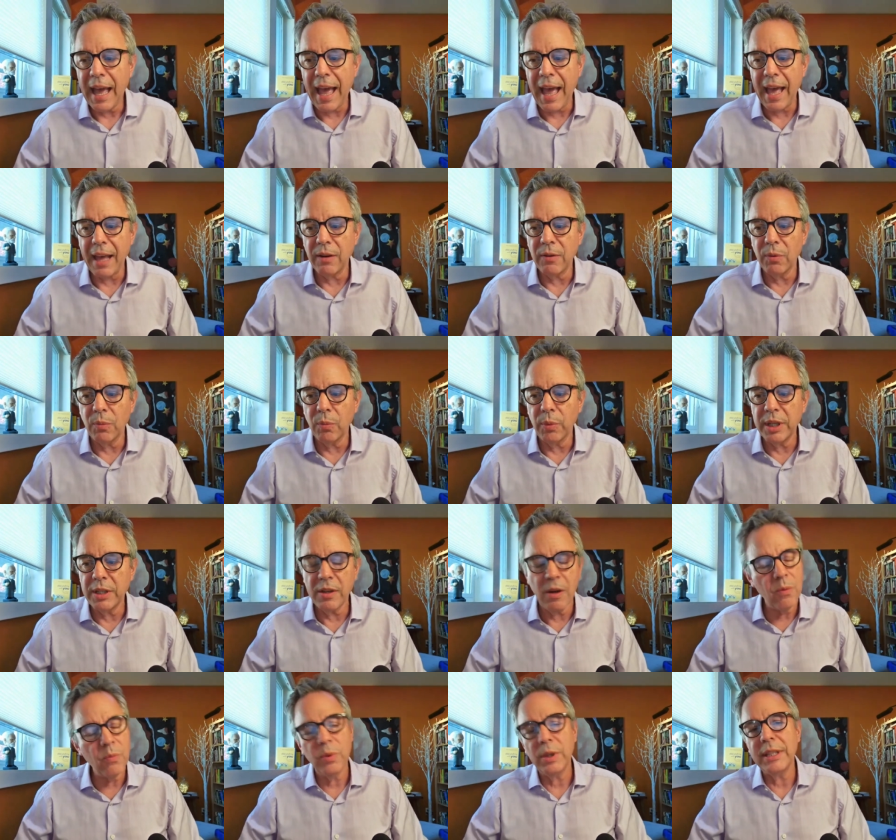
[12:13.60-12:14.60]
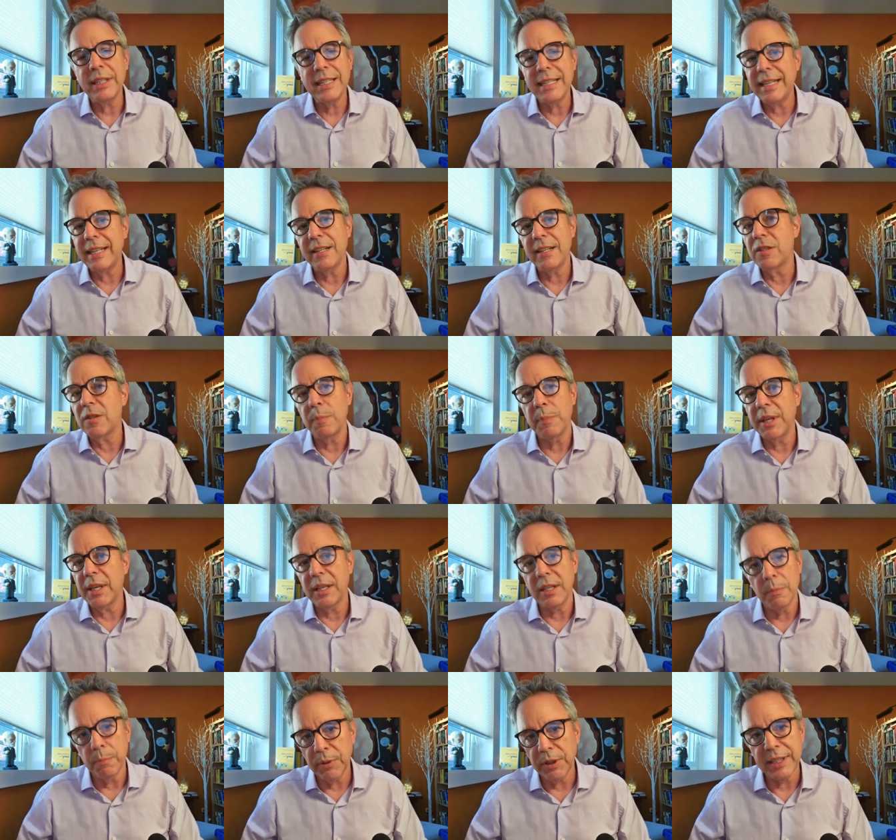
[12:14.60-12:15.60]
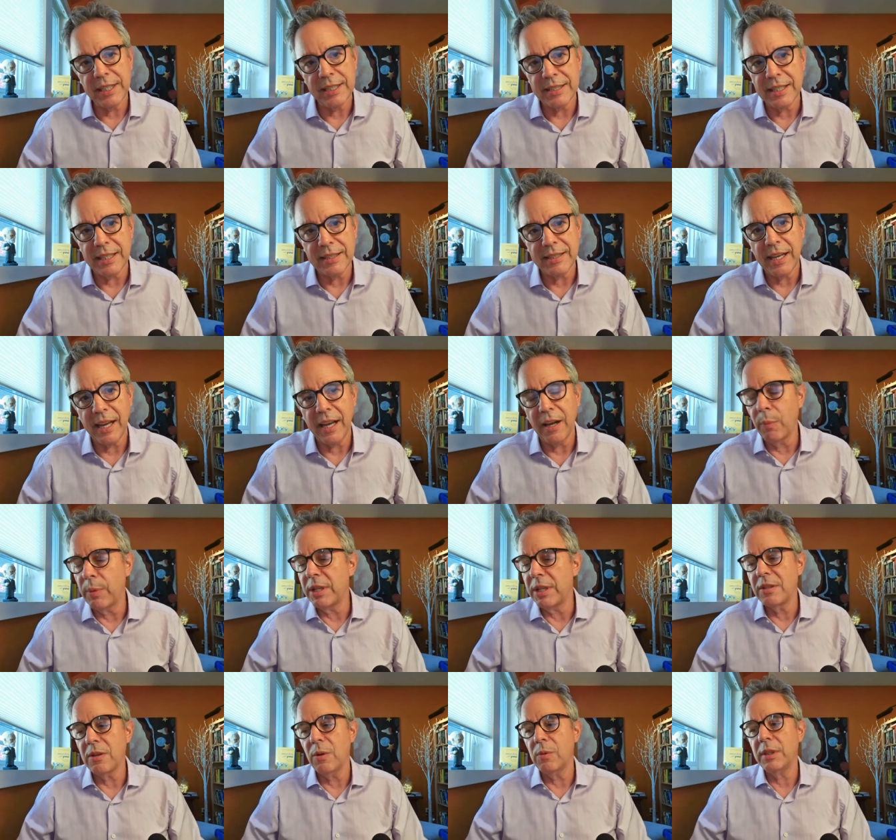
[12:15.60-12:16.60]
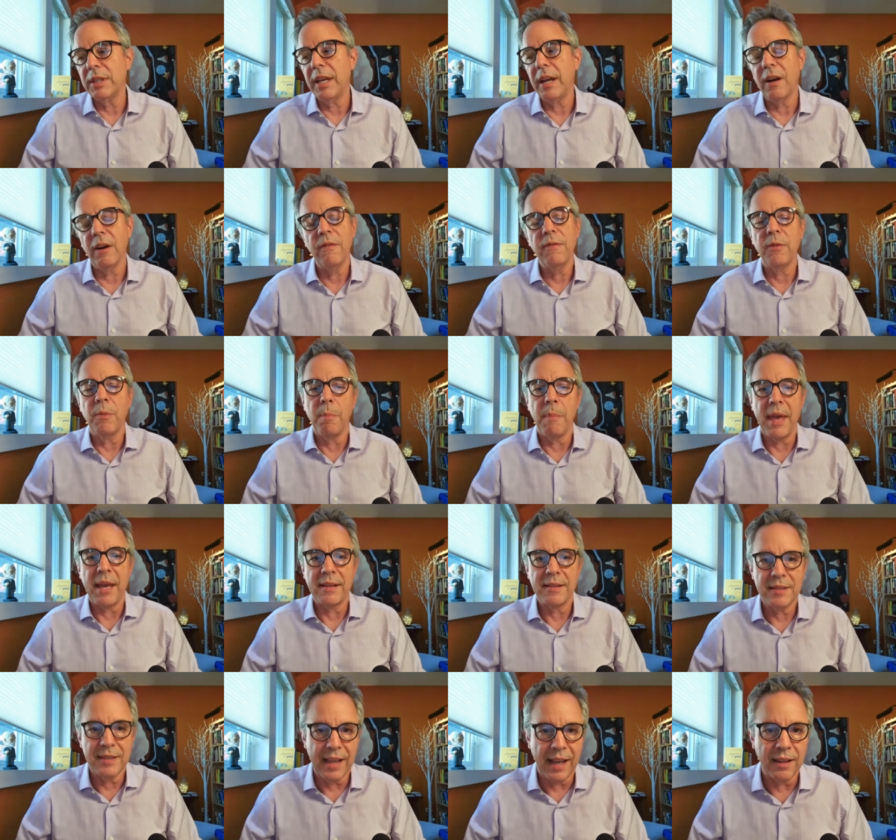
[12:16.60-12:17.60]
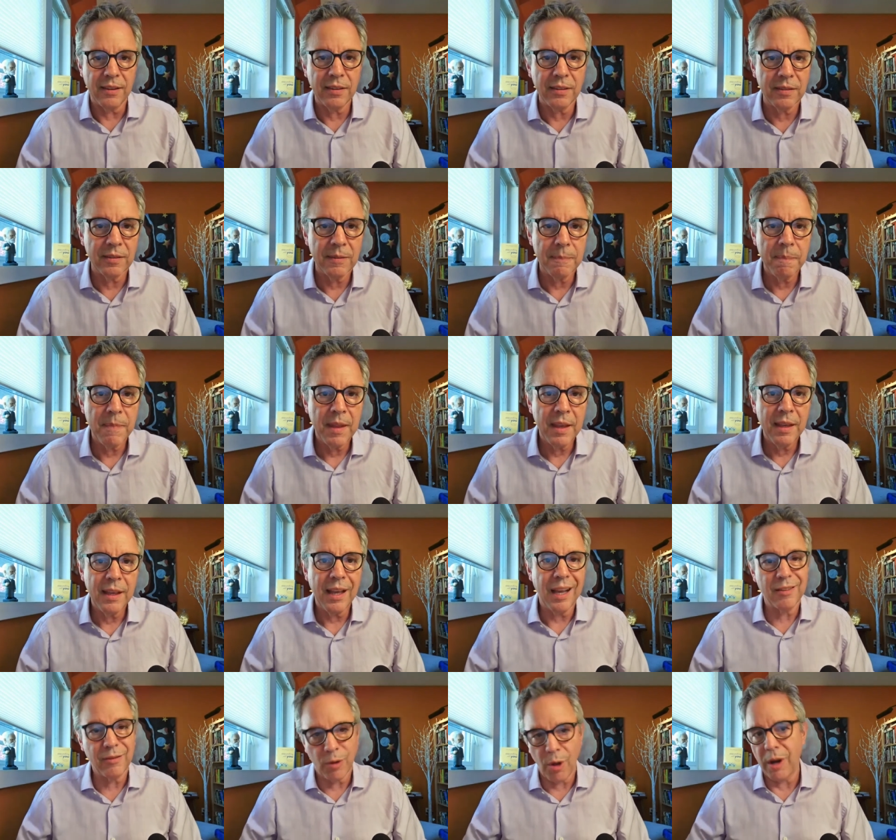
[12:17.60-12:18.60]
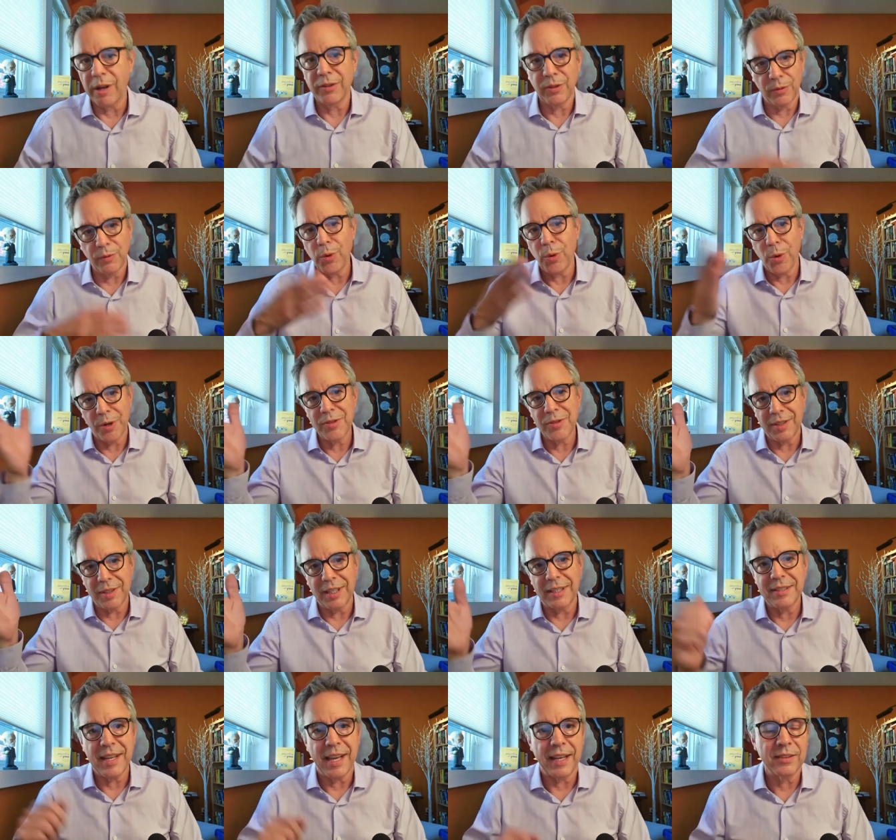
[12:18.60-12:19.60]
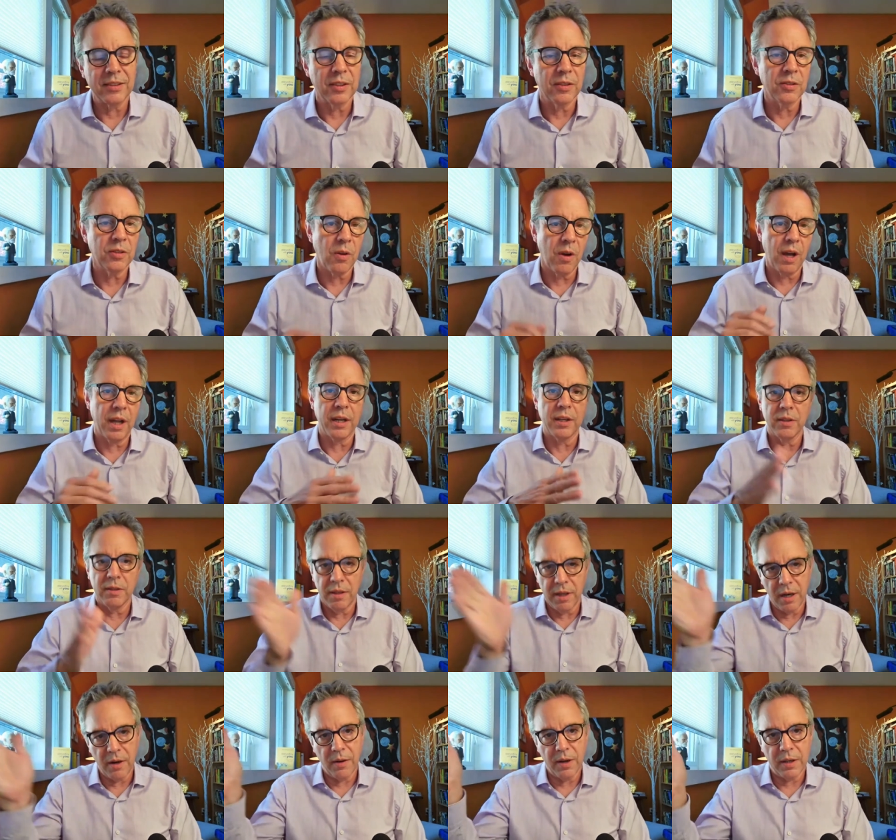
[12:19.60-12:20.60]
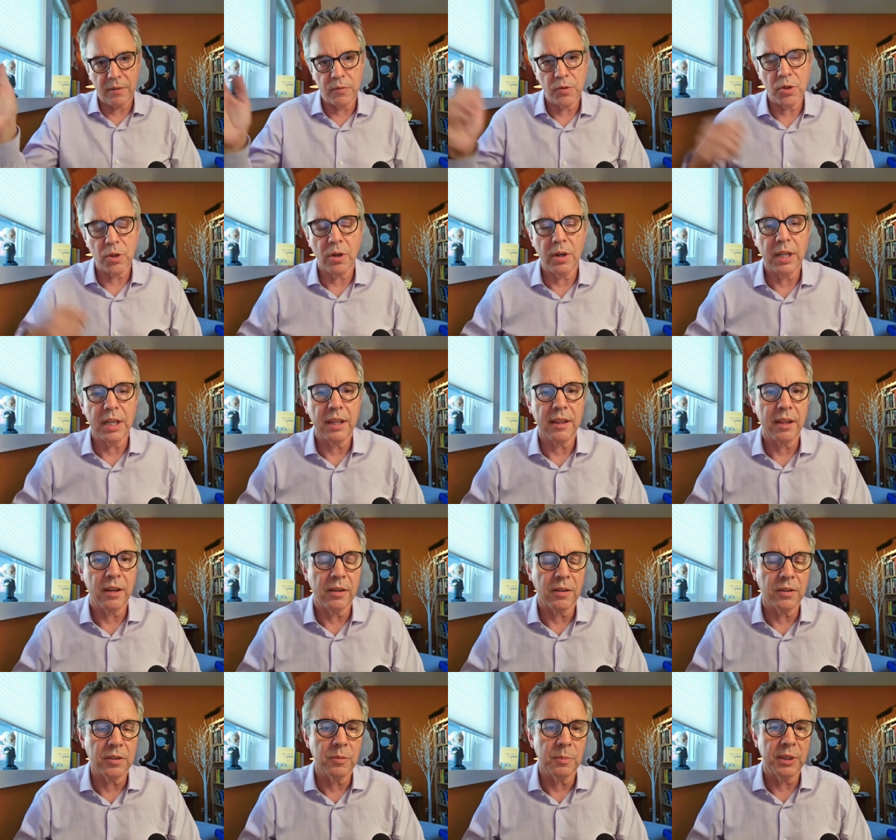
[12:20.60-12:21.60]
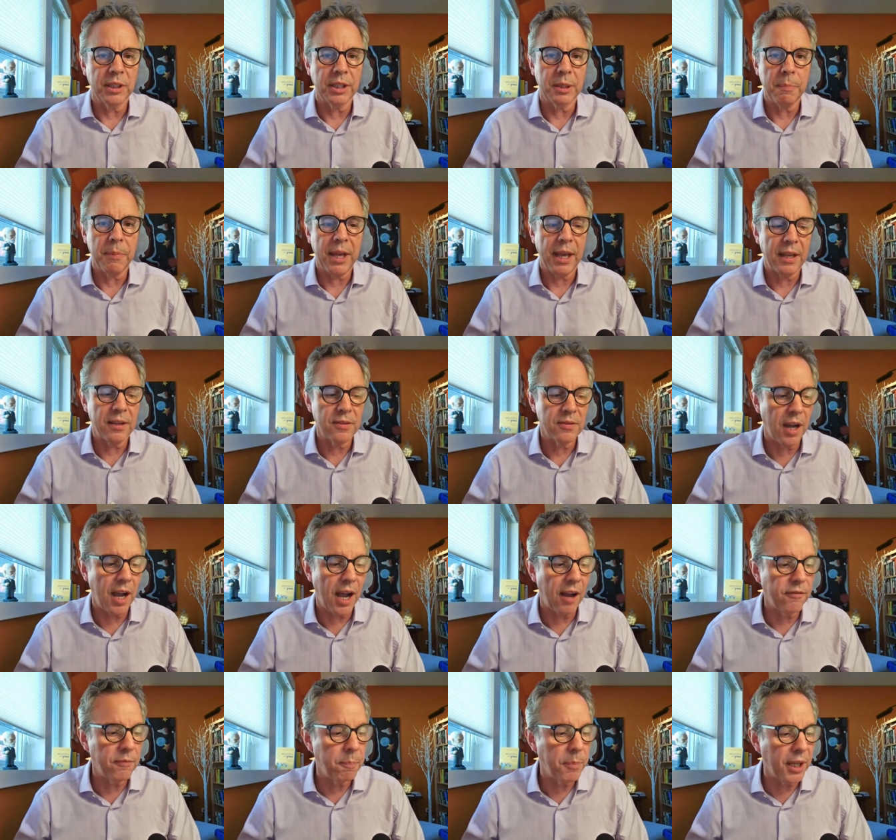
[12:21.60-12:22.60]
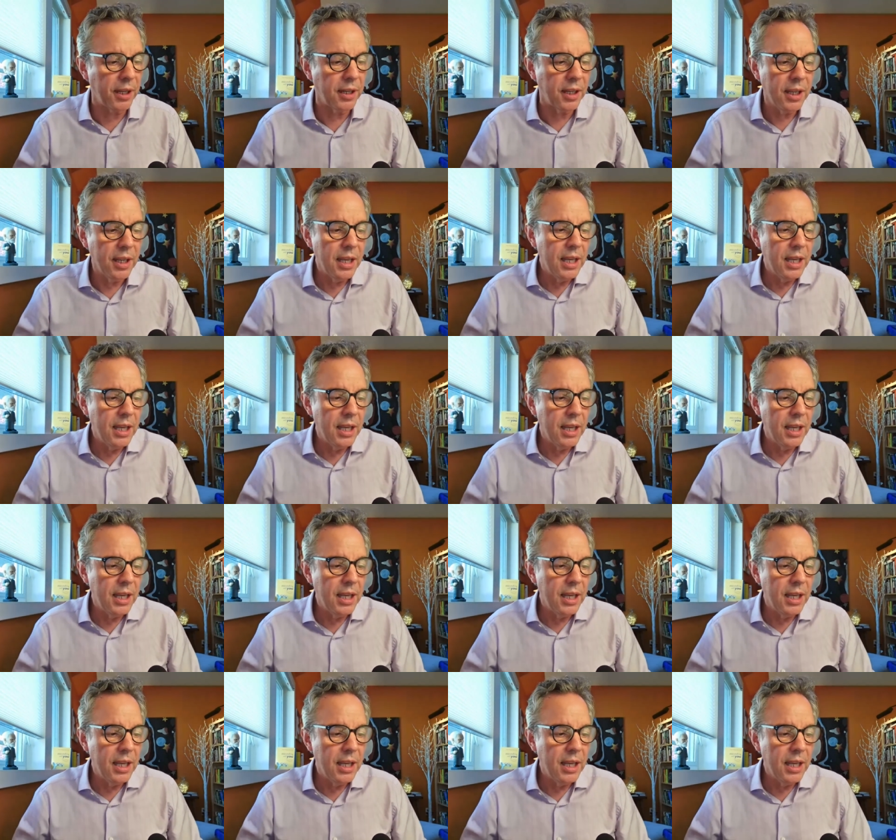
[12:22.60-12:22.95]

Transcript: And we don't really need it to be a complete detail. We don't care if it makes sense, as long as, of course, it takes us on a narrative journey that ultimately pays off. But